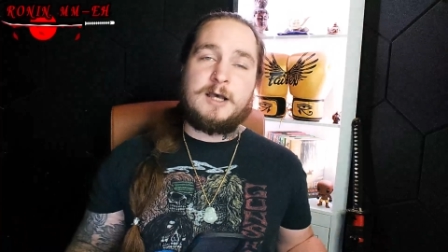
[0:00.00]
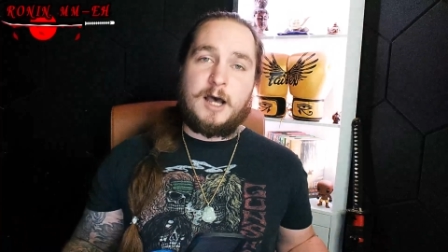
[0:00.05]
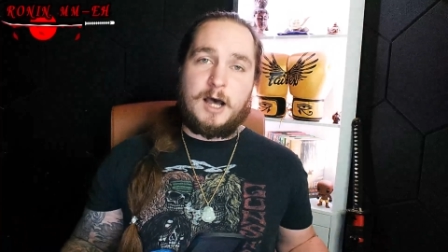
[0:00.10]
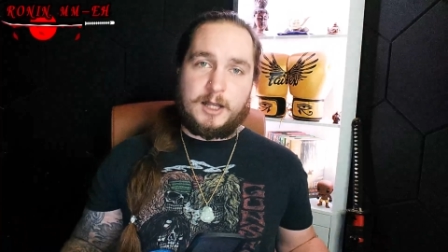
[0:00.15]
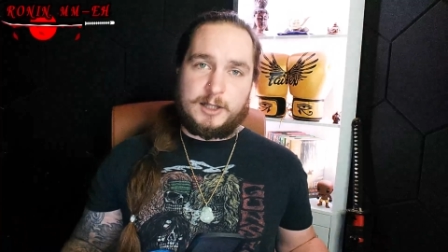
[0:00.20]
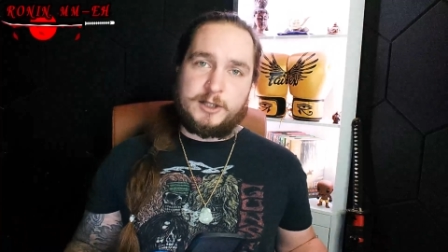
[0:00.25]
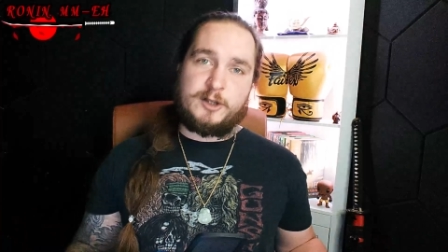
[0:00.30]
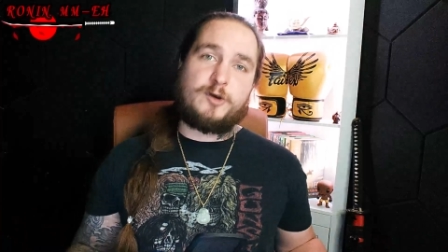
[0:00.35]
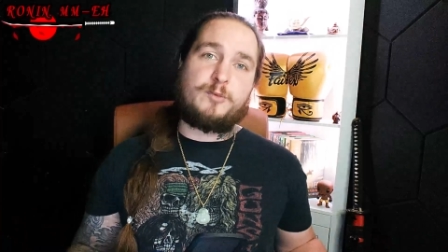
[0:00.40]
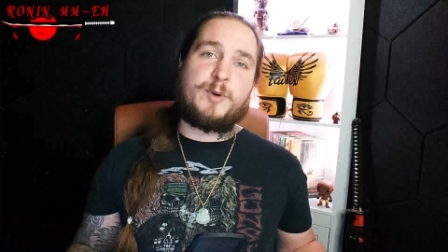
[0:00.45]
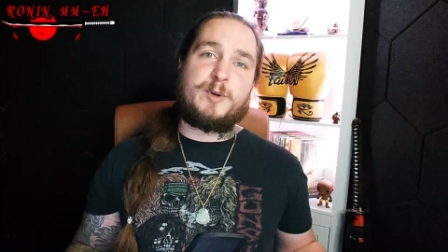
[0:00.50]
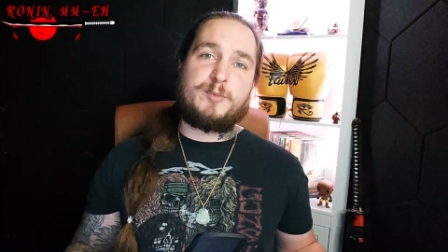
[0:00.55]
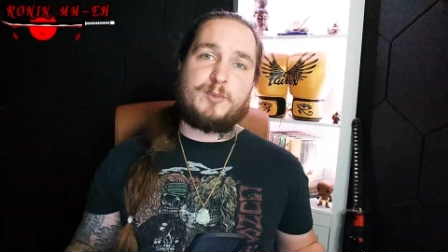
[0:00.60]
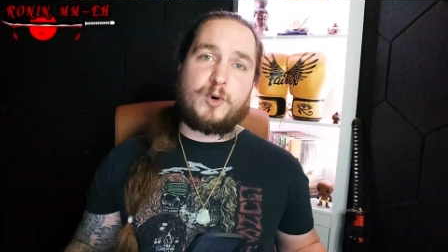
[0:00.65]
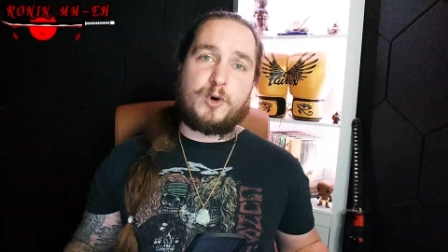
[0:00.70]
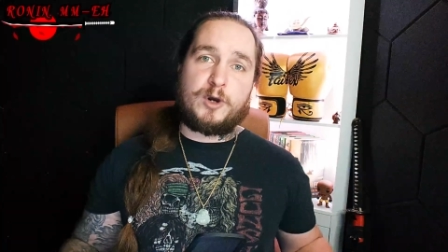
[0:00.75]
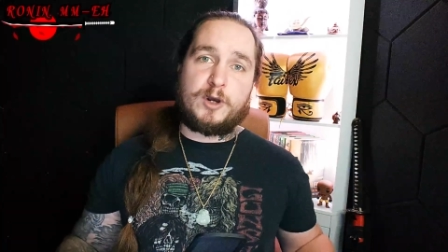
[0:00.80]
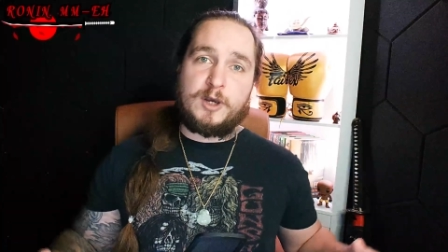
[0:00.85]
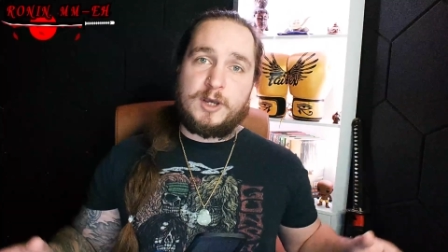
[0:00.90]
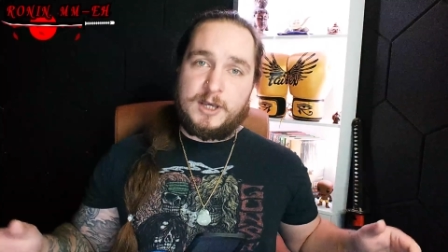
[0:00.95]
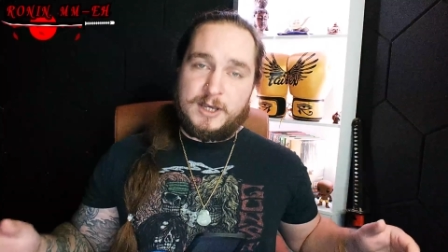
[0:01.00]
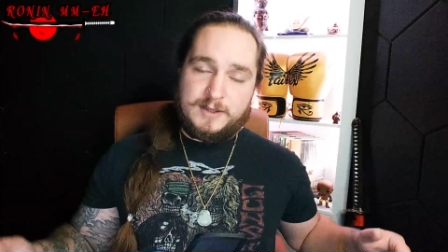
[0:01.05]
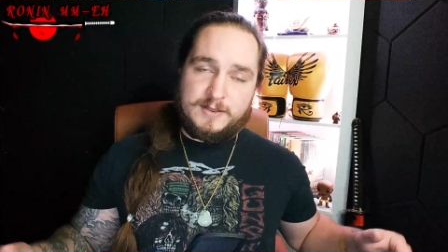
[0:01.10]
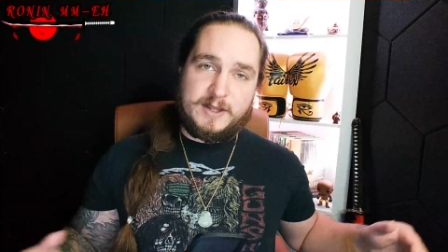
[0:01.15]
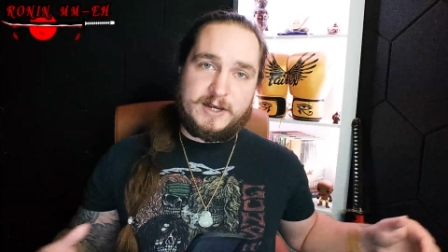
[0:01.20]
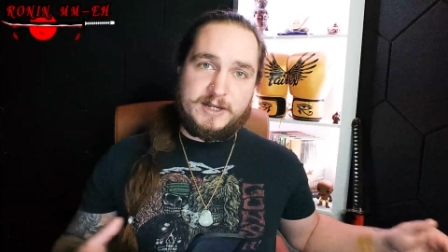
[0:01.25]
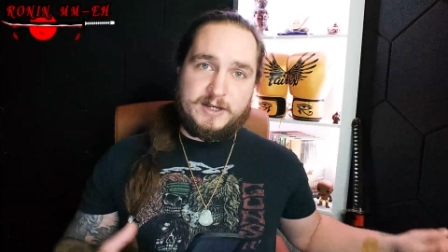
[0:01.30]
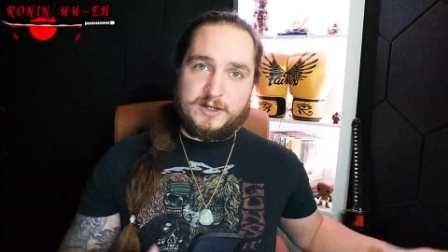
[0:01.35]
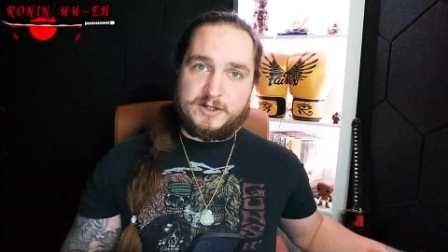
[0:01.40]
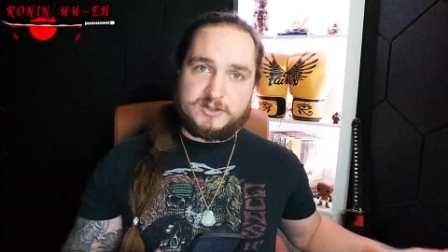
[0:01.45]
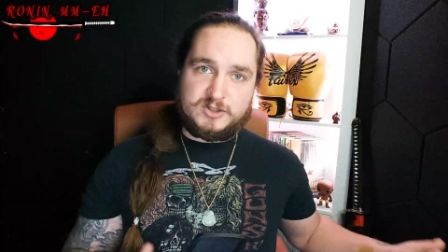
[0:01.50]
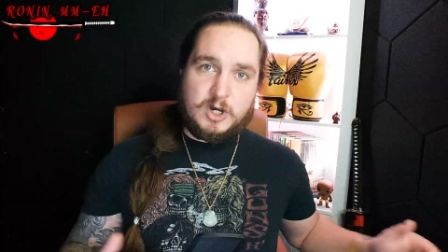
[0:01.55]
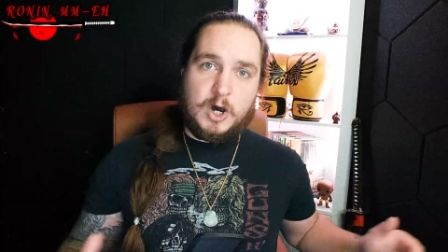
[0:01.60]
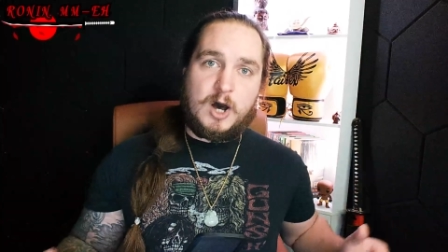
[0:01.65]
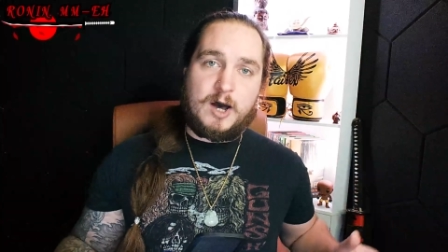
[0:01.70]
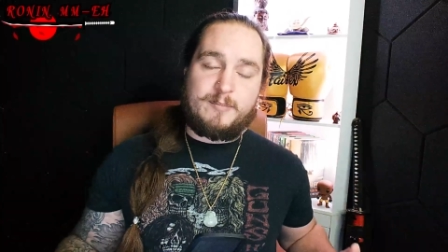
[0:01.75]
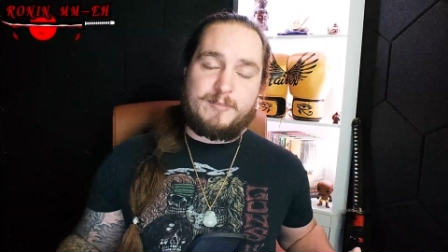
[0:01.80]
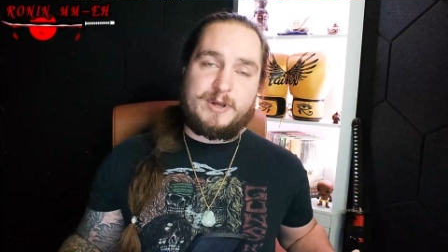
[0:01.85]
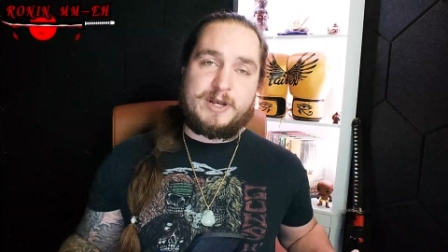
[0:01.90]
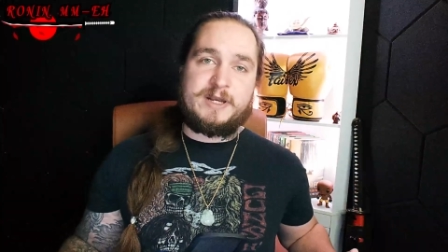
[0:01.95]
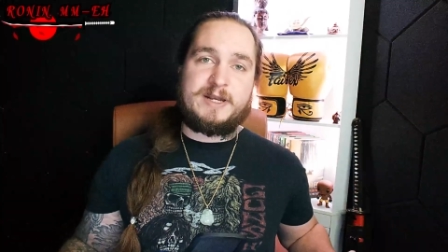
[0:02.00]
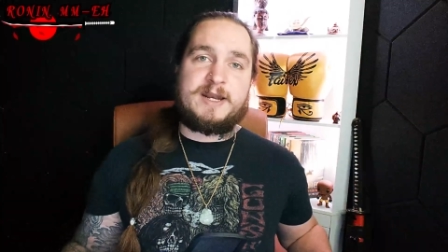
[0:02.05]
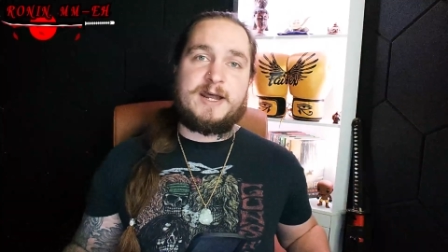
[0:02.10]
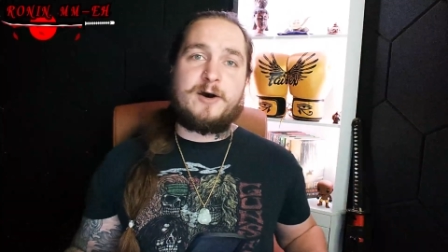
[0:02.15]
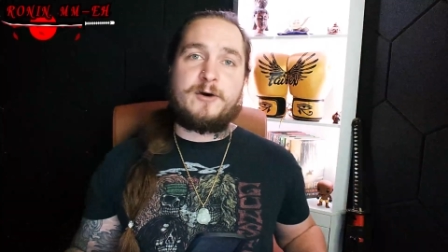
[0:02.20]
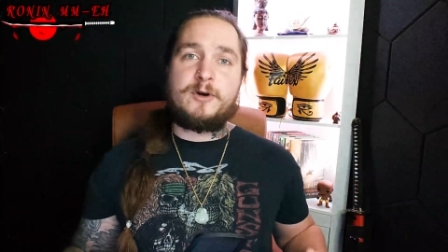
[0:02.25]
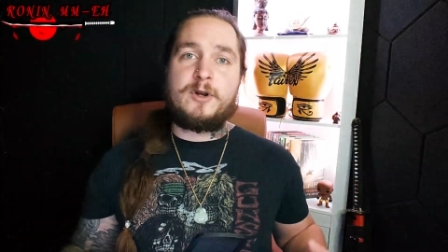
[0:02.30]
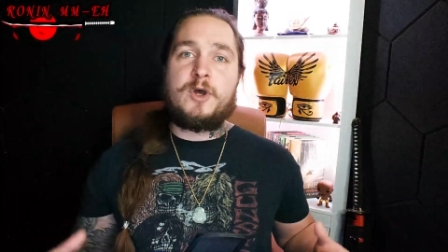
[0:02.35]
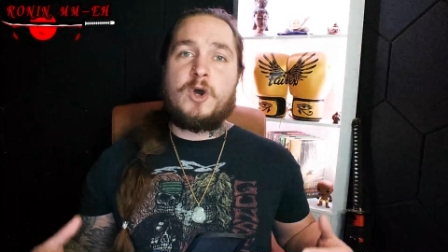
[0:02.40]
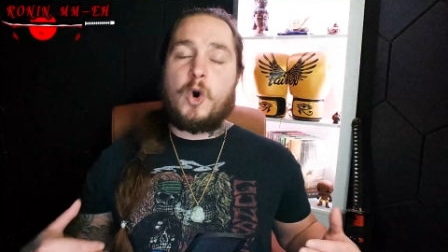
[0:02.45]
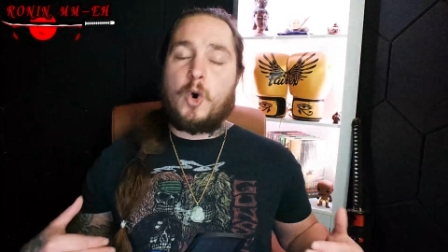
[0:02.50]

a little bit more than he does hop in and out,